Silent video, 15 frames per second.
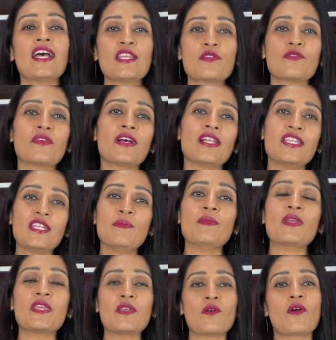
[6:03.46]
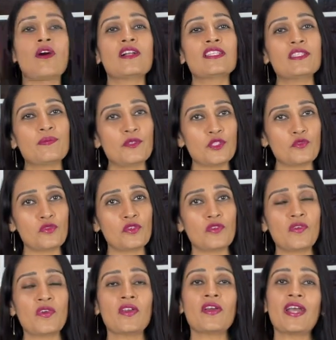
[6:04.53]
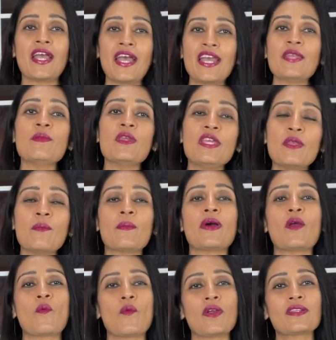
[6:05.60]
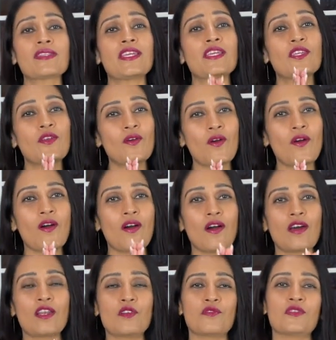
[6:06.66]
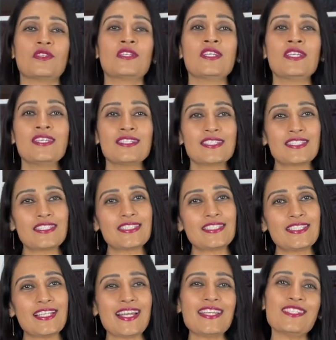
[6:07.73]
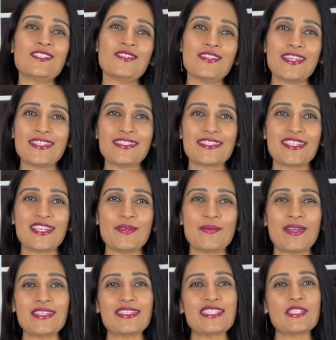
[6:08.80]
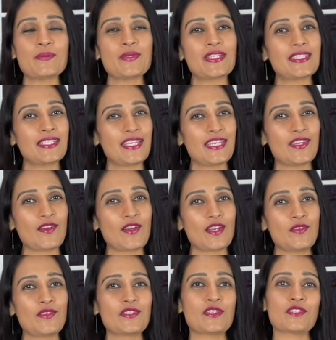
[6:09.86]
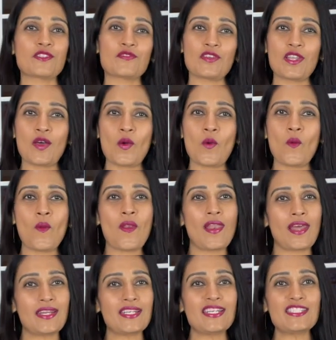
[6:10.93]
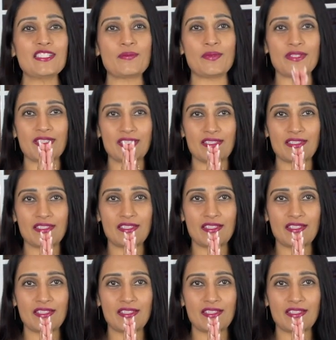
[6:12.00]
as well in making all this beautiful video and in my work, thank you all. So till I see you next time, I say goodbye, take care, leave us a love, light and a deposit.